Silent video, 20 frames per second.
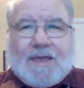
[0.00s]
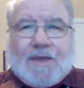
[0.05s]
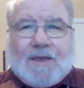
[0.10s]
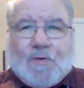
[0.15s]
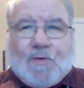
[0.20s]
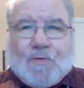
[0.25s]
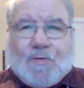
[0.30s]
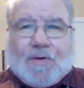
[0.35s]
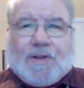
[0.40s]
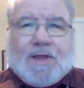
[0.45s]

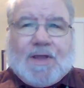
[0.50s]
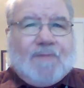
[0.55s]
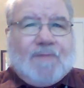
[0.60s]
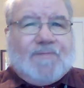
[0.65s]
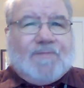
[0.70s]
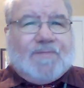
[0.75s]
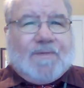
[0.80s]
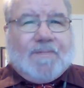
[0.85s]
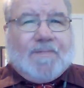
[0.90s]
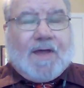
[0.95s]
who would come
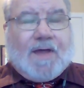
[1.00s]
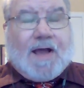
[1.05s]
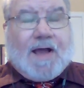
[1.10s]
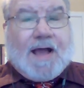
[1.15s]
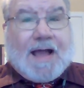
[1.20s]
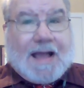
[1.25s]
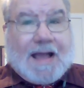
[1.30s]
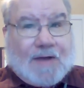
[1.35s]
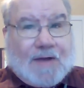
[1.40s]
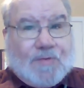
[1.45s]
from the
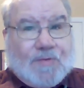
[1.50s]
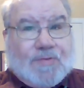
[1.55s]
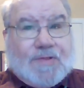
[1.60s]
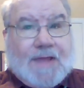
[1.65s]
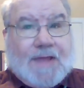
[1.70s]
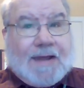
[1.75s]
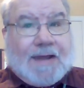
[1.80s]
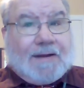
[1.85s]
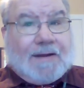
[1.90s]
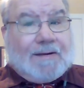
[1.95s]
house
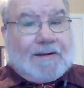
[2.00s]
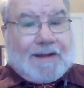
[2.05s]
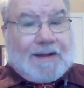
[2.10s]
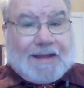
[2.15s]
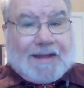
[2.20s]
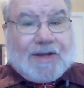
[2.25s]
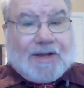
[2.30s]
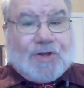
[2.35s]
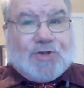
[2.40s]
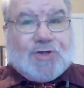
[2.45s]
and
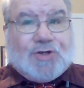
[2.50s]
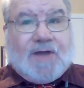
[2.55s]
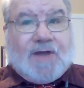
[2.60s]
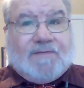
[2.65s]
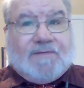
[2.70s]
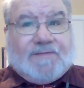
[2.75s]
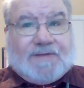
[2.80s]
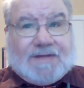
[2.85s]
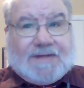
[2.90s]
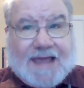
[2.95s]
lineage
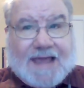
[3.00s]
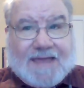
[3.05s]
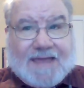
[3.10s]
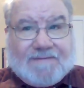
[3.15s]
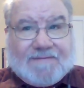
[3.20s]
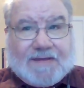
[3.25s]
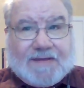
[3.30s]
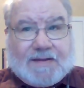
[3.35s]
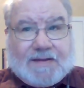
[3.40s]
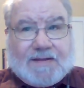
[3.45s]
of
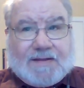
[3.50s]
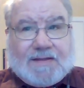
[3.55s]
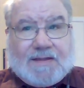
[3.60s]
David